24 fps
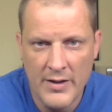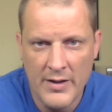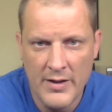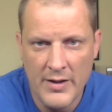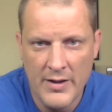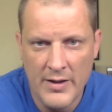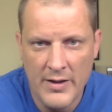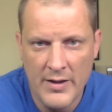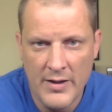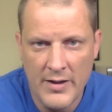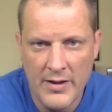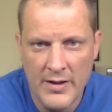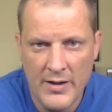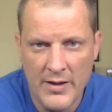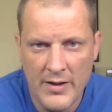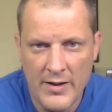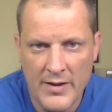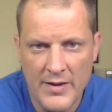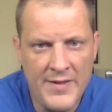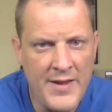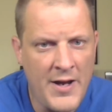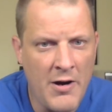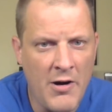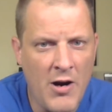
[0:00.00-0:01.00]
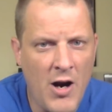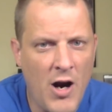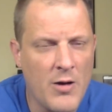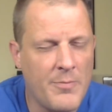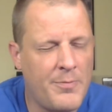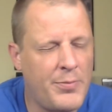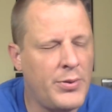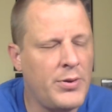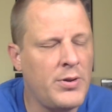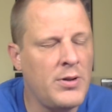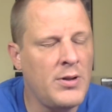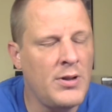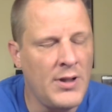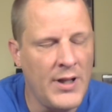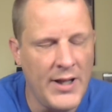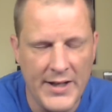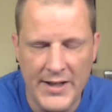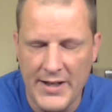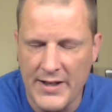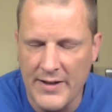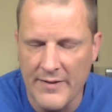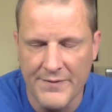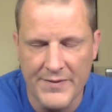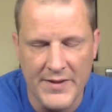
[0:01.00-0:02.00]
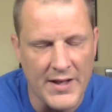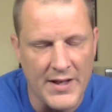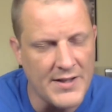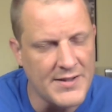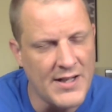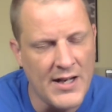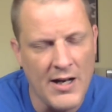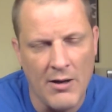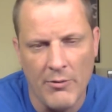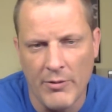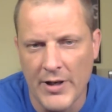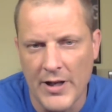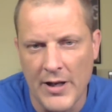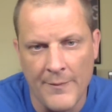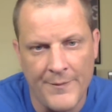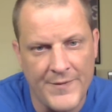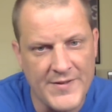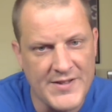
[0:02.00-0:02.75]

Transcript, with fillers: There are plenty of things, and I want to emphasize again,